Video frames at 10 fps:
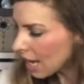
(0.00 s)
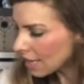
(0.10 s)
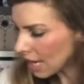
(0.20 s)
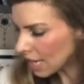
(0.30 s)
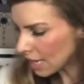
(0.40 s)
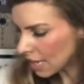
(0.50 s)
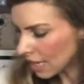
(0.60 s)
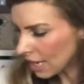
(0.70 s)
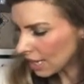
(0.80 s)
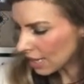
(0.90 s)

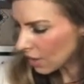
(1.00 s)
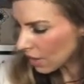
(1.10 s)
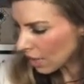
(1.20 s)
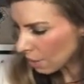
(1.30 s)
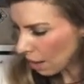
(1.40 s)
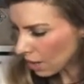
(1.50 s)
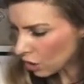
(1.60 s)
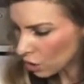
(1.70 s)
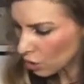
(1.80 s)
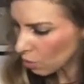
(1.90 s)
then it's a thing about a
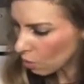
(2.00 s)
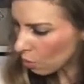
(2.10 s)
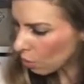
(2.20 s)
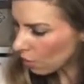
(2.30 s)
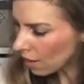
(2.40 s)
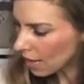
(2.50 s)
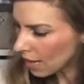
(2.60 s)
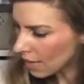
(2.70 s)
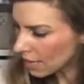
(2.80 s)
story.